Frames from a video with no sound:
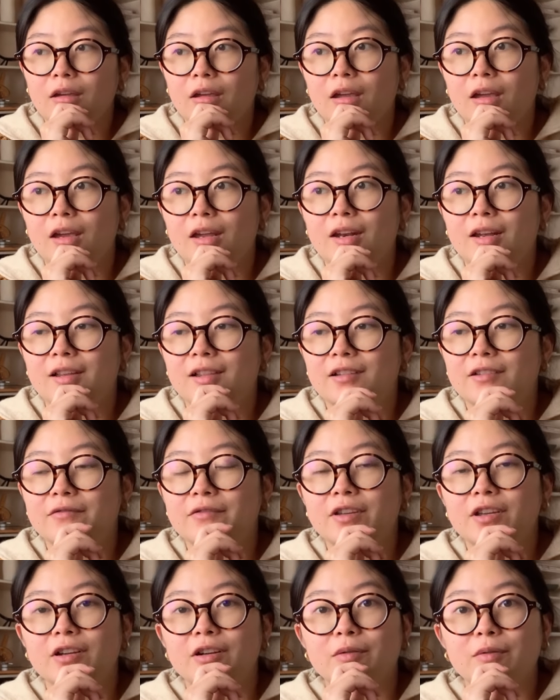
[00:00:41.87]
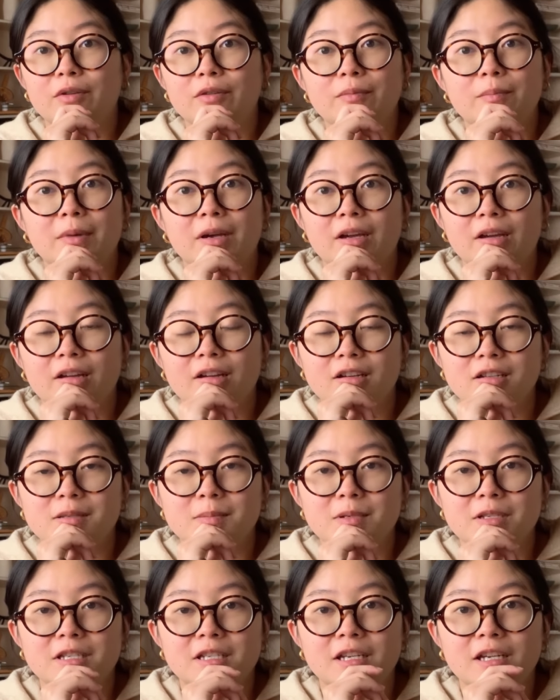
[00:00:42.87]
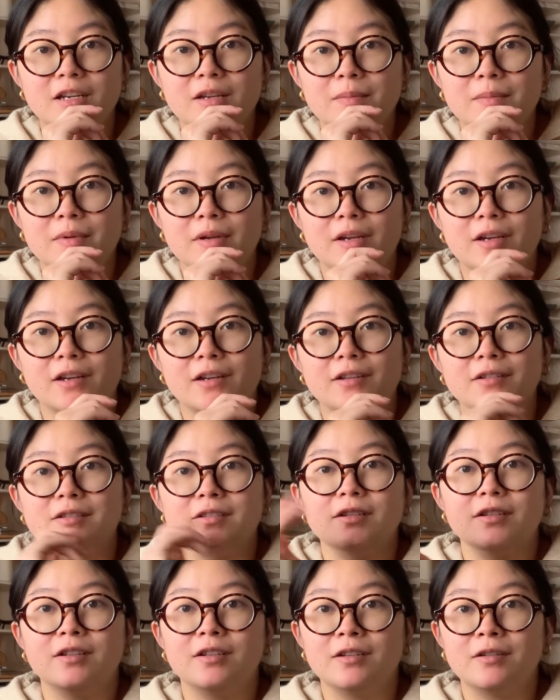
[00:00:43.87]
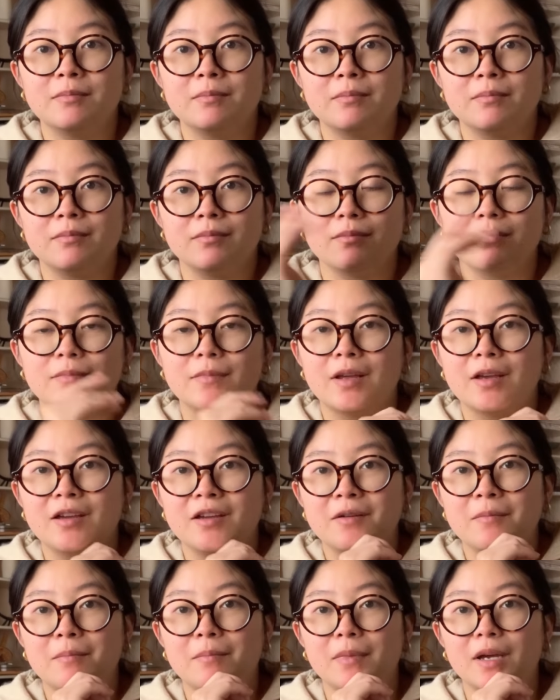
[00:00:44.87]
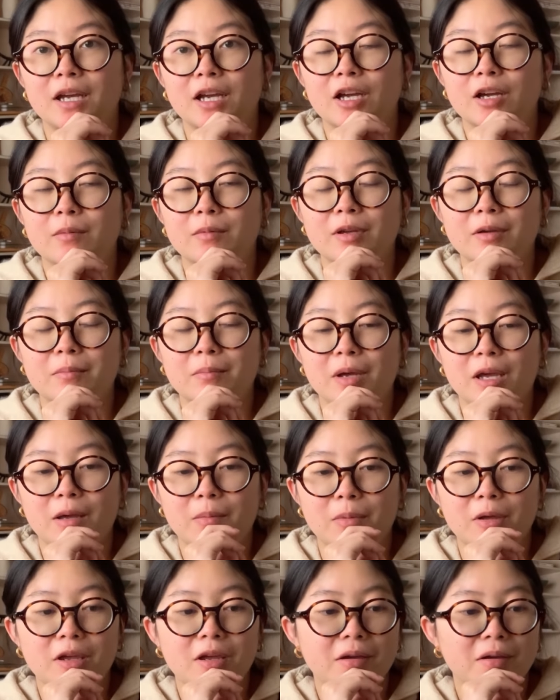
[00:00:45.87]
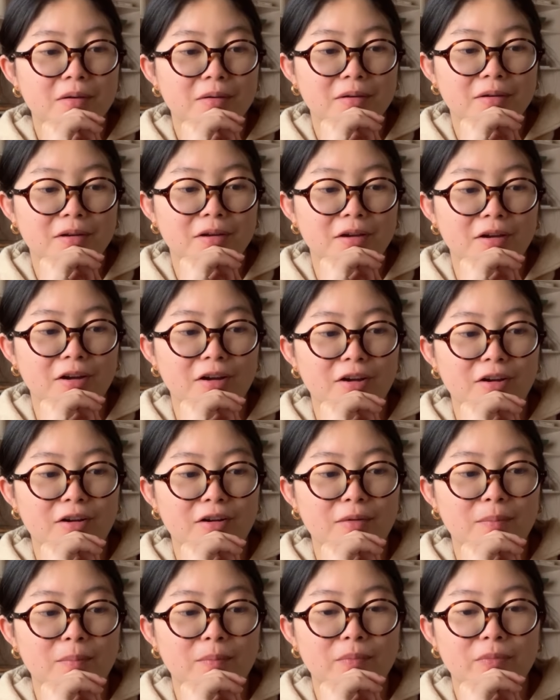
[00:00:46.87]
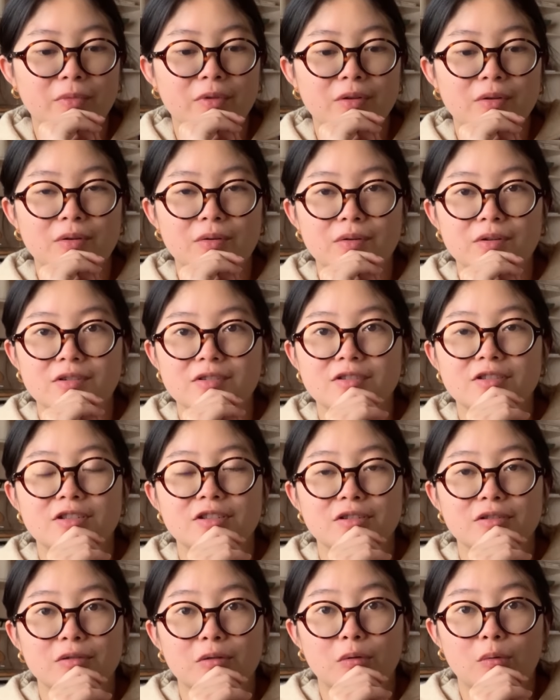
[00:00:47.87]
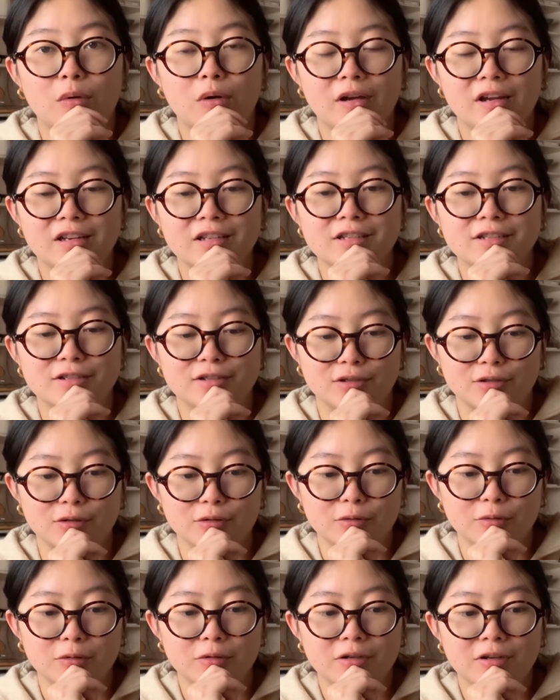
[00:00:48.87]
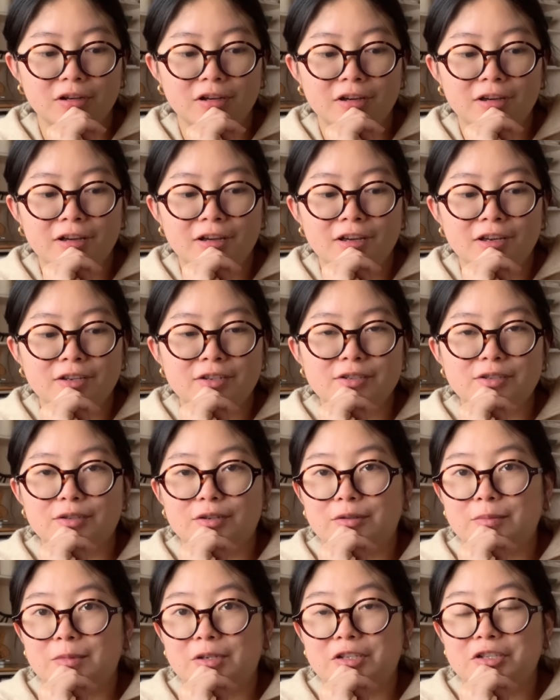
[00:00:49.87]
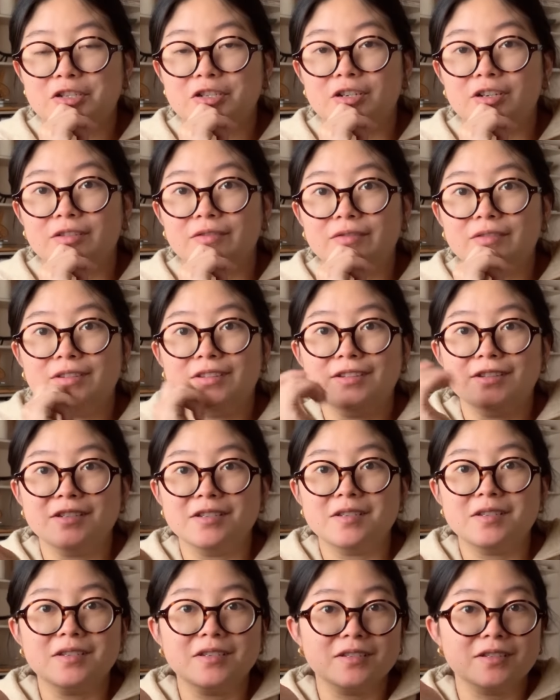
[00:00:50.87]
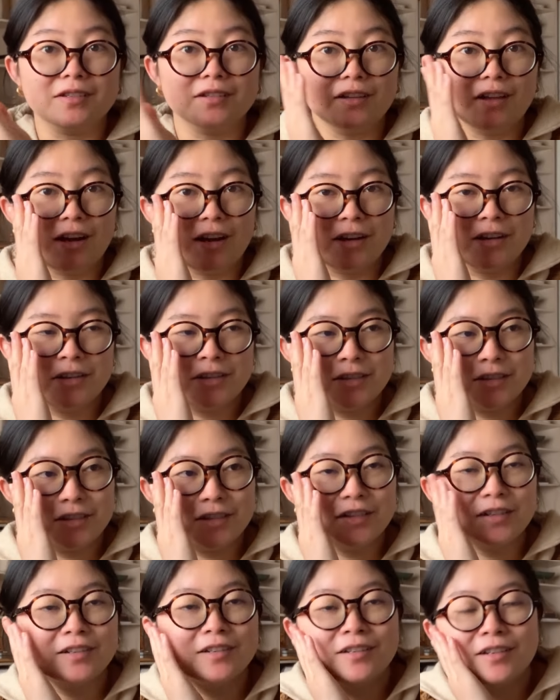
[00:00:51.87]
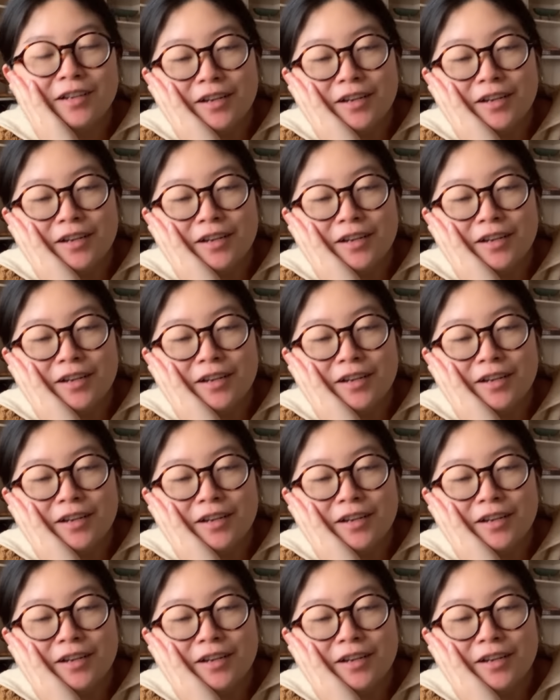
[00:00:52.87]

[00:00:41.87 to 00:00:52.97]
I live here with my husband Tim and my coming baby, who is due quite soon. So I'm not sure if this is the last